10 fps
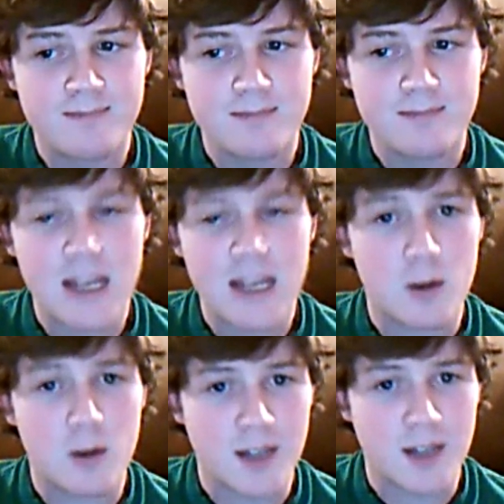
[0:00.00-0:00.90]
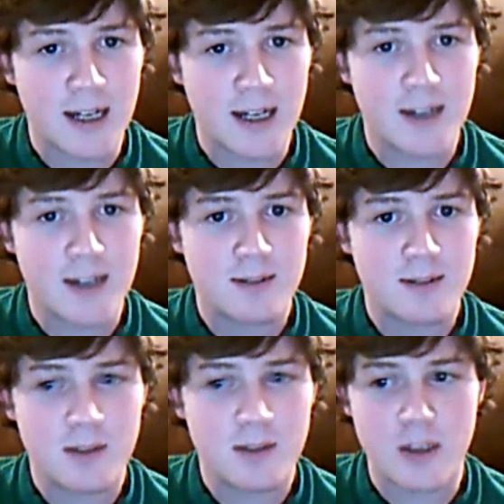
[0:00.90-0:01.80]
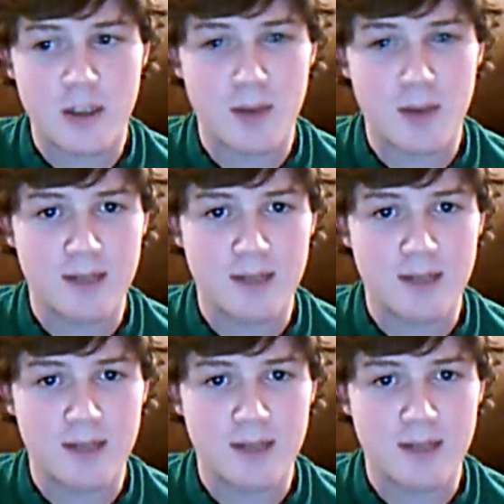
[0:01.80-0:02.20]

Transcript: Equals hilarious, is what she put.